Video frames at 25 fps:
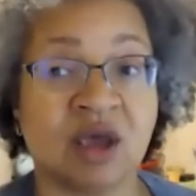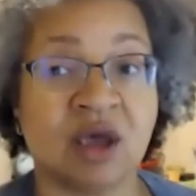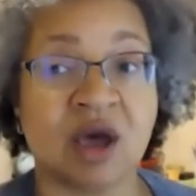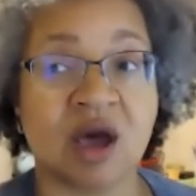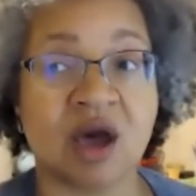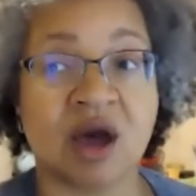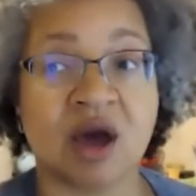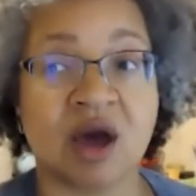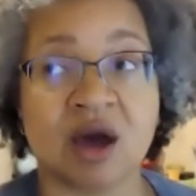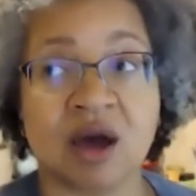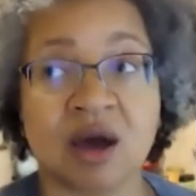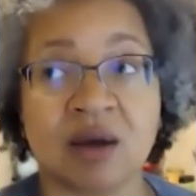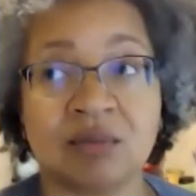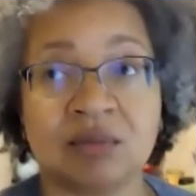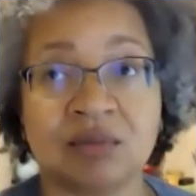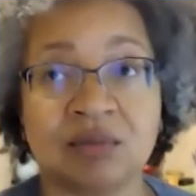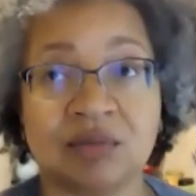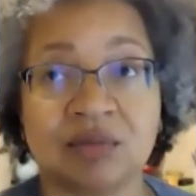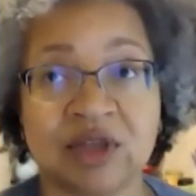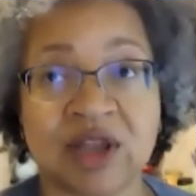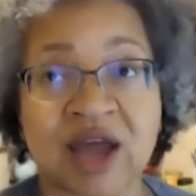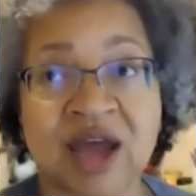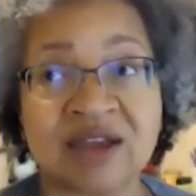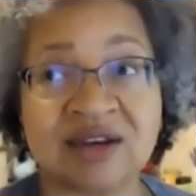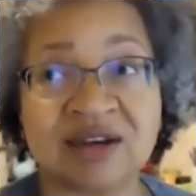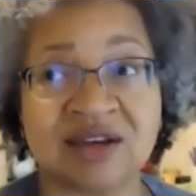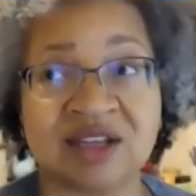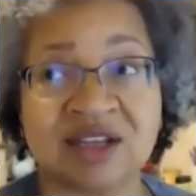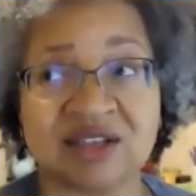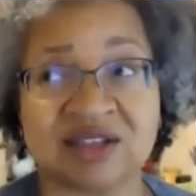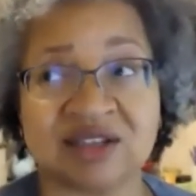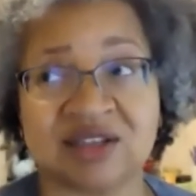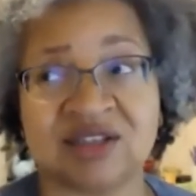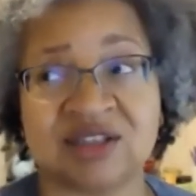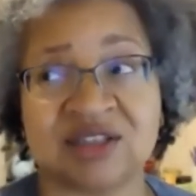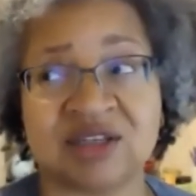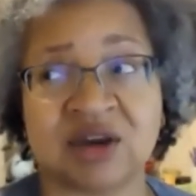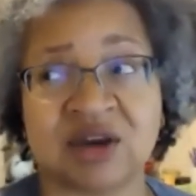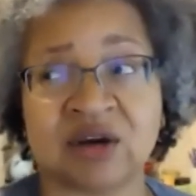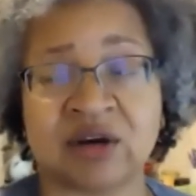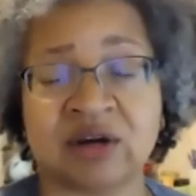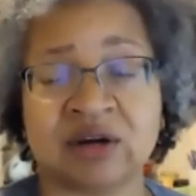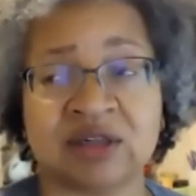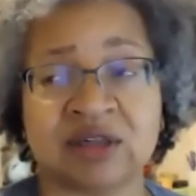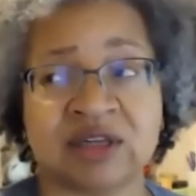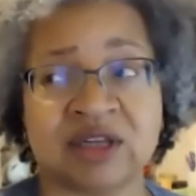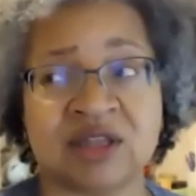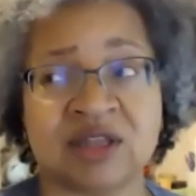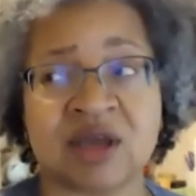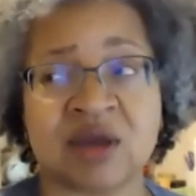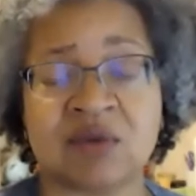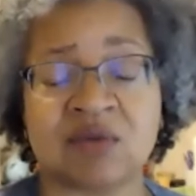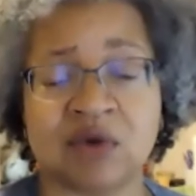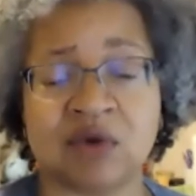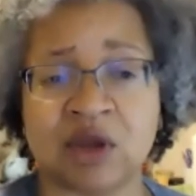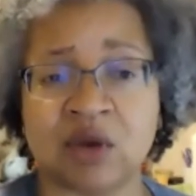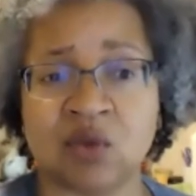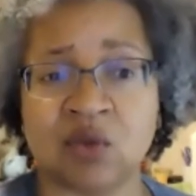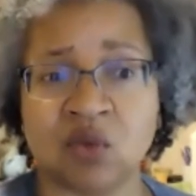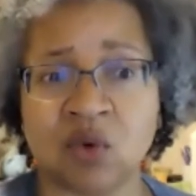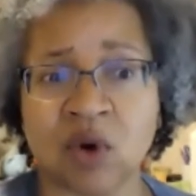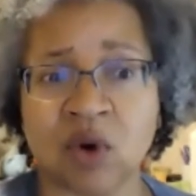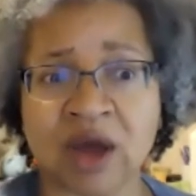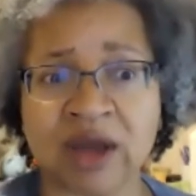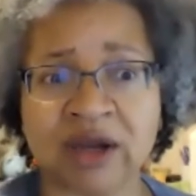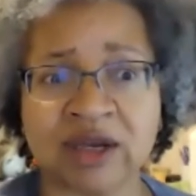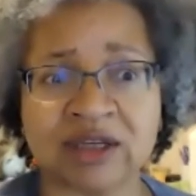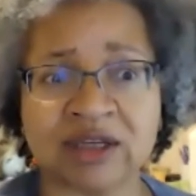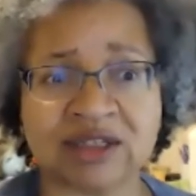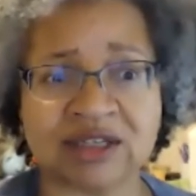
Um, not necessarily that we want it